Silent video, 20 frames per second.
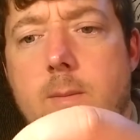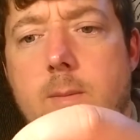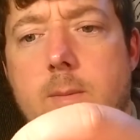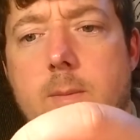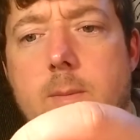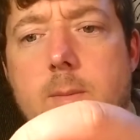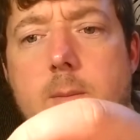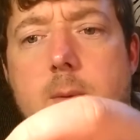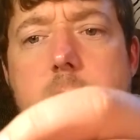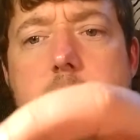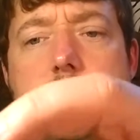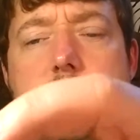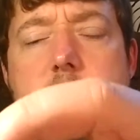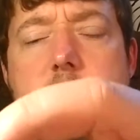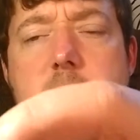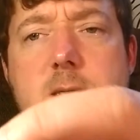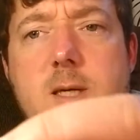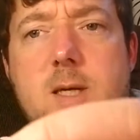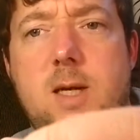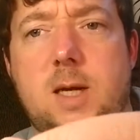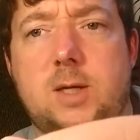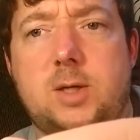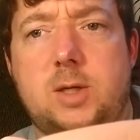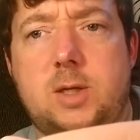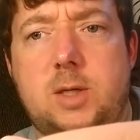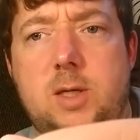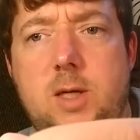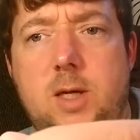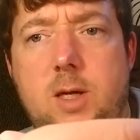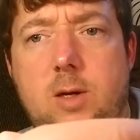This connection
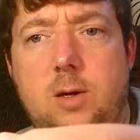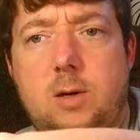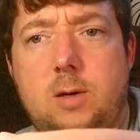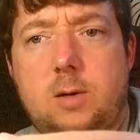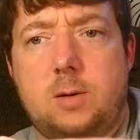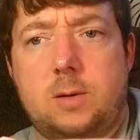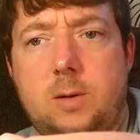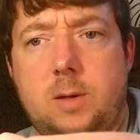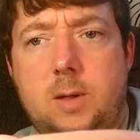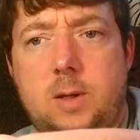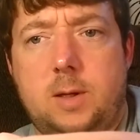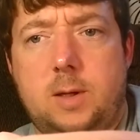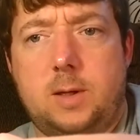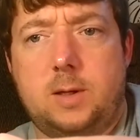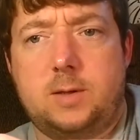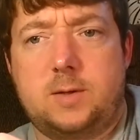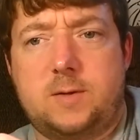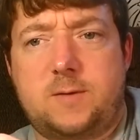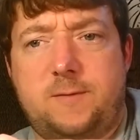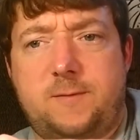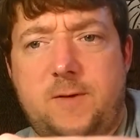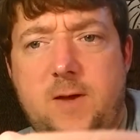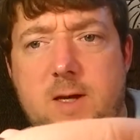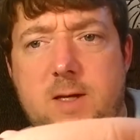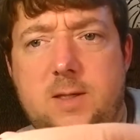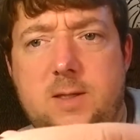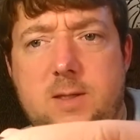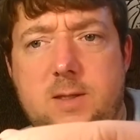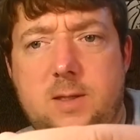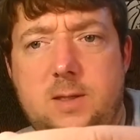here is
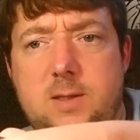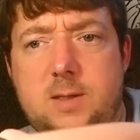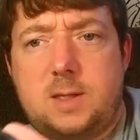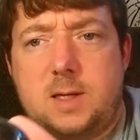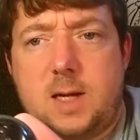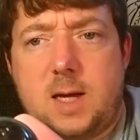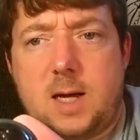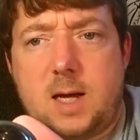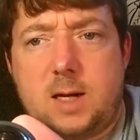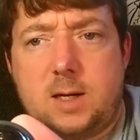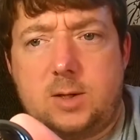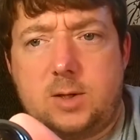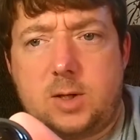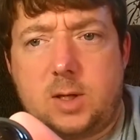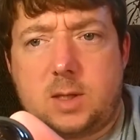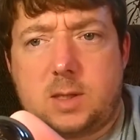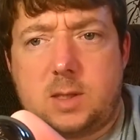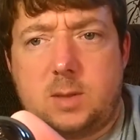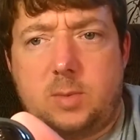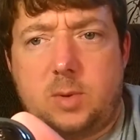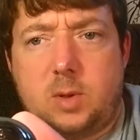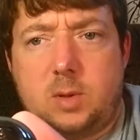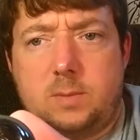fixed, is not adjustable.